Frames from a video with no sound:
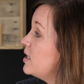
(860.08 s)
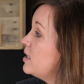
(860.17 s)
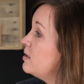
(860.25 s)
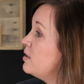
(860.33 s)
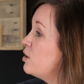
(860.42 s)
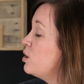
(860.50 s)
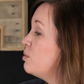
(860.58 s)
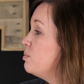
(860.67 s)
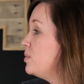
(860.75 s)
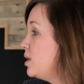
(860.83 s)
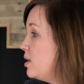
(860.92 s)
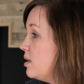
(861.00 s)
and their
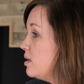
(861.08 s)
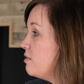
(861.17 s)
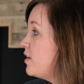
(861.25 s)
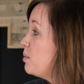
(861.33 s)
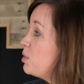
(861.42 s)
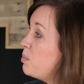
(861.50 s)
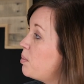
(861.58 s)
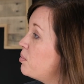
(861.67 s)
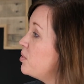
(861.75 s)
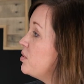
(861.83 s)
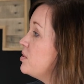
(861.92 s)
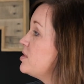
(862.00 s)
family
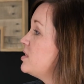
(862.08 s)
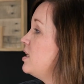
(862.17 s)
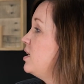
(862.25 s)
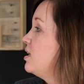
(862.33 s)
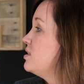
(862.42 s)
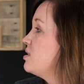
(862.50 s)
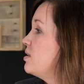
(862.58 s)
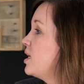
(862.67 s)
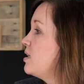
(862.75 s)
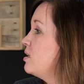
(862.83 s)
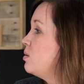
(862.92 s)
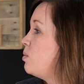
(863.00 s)
members, so
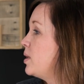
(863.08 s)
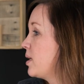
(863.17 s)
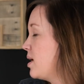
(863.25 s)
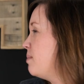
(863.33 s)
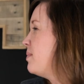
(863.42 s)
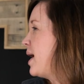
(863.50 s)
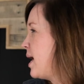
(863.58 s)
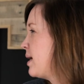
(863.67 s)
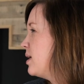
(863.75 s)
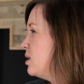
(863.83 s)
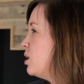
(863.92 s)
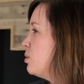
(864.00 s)
that they'll want to come
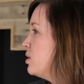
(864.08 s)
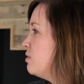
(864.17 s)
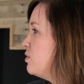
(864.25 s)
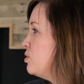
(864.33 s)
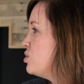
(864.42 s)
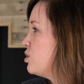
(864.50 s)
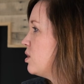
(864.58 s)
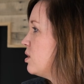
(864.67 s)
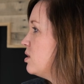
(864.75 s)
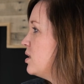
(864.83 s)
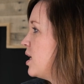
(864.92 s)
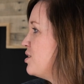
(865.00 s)
back, in the future,
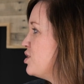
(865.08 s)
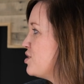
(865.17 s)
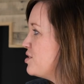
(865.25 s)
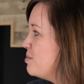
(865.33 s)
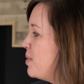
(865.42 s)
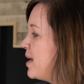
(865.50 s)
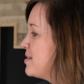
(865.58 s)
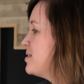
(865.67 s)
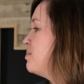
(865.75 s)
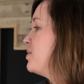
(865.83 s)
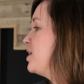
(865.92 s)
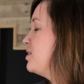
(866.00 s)
not just to make
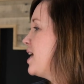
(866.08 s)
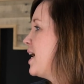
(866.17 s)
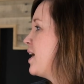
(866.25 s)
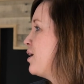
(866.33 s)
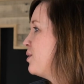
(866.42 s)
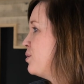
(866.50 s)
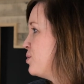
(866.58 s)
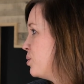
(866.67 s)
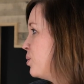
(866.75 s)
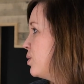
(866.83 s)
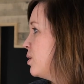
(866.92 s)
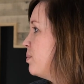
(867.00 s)
something to hang on their
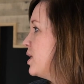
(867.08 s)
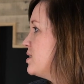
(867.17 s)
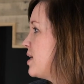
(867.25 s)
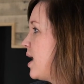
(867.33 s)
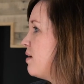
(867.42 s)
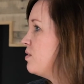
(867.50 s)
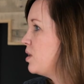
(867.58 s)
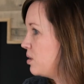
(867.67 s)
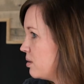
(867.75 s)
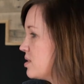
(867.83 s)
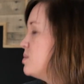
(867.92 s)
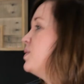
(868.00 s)
door, but to have
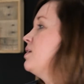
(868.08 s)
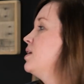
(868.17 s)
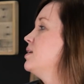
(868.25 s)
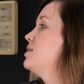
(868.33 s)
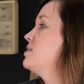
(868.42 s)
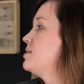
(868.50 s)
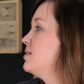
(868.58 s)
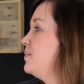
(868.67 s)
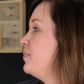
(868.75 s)
another experience.